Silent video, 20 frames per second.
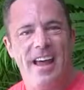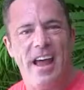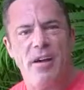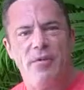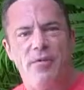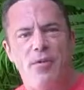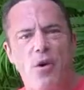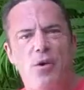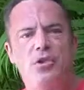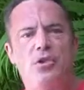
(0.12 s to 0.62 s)

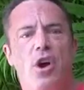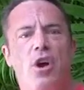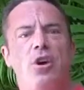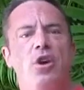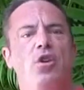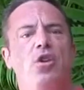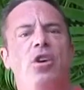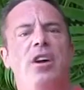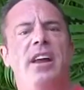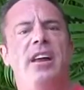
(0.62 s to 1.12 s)
Hey folks, are
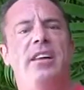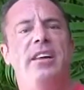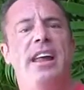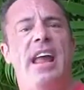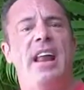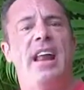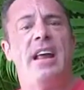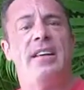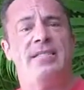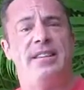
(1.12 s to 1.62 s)
you looking to
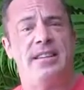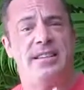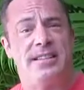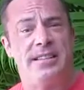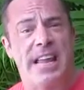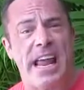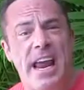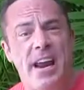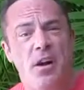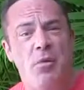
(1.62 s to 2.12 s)
get a
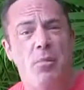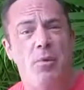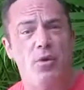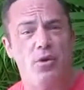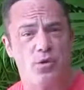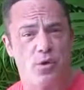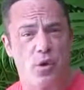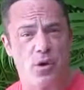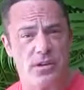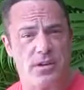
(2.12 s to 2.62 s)
sustainable
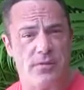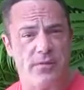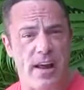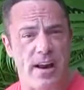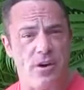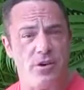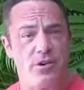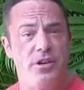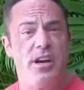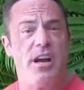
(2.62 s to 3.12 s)
source of
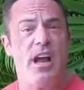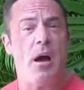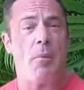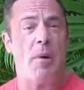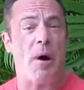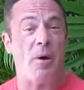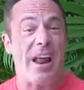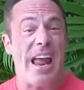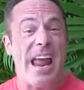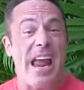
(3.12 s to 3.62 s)
energy
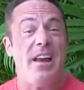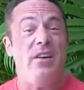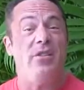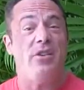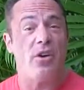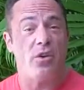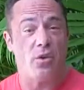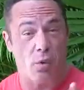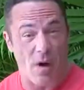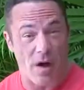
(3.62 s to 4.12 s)
about 8
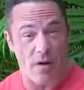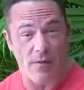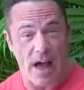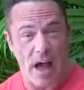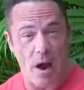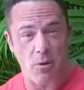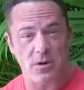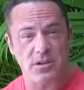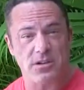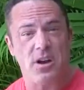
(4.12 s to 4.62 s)
to 12
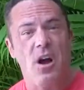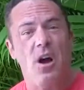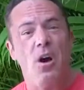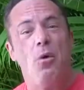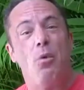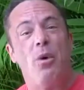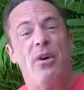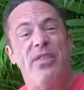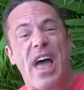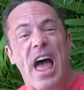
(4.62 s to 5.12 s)
hours
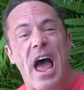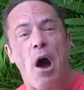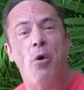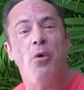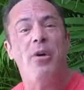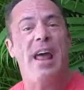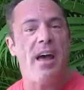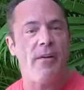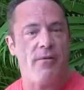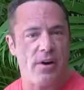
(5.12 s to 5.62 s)

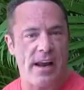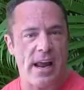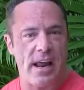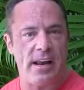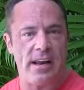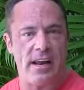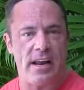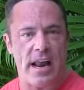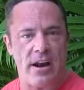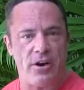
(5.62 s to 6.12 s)
without ever
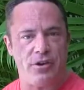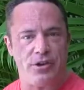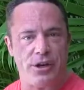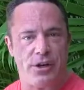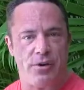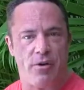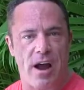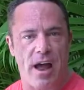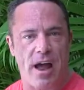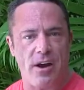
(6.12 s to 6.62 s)
getting an energy
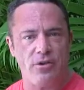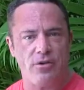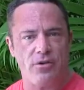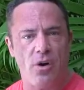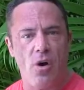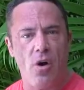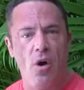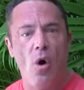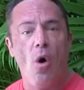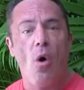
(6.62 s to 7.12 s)
crash?
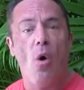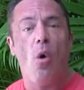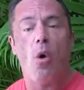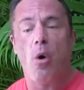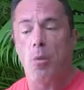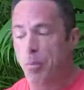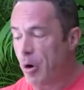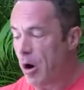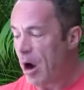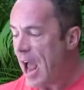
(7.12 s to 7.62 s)

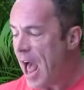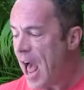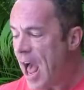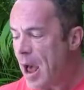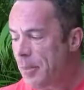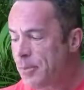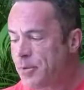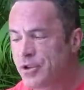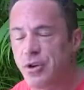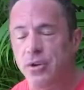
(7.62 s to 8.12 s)
Or
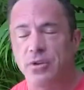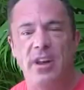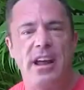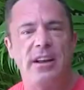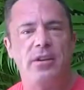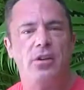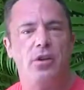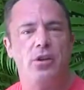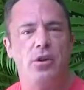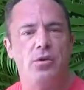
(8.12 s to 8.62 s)
perhaps you'd
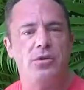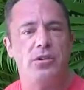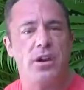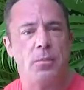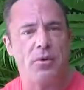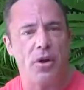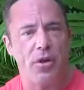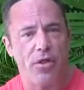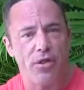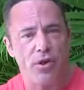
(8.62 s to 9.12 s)
like to lose
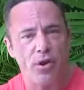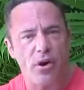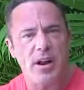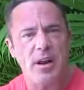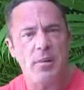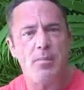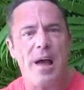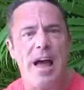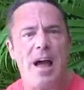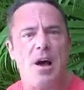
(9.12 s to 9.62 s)
up to
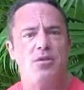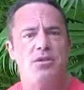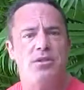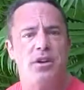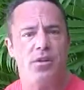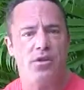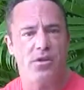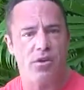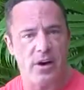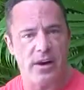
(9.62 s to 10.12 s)
30 pounds
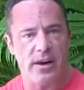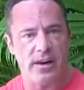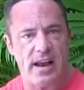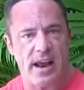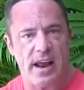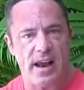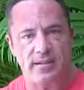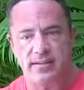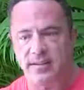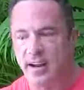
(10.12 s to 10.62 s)
in 30
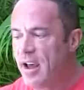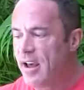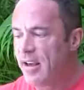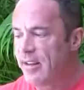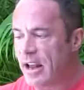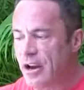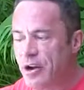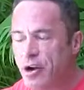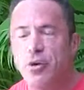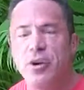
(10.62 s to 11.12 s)
days.
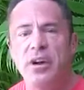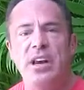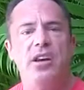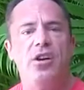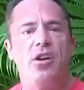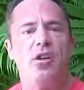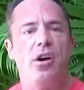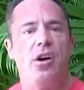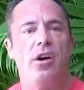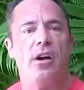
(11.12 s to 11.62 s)
Then you need
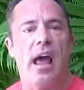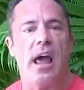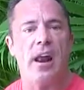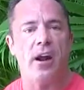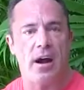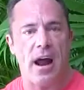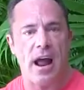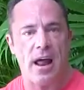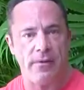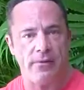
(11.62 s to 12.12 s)
to look at
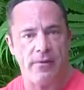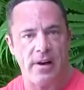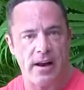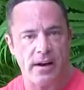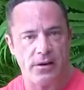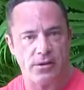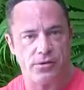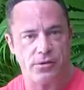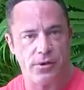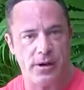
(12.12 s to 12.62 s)
our Elevate
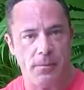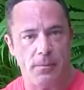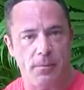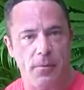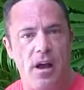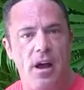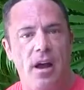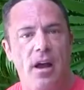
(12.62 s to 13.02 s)
Extreme.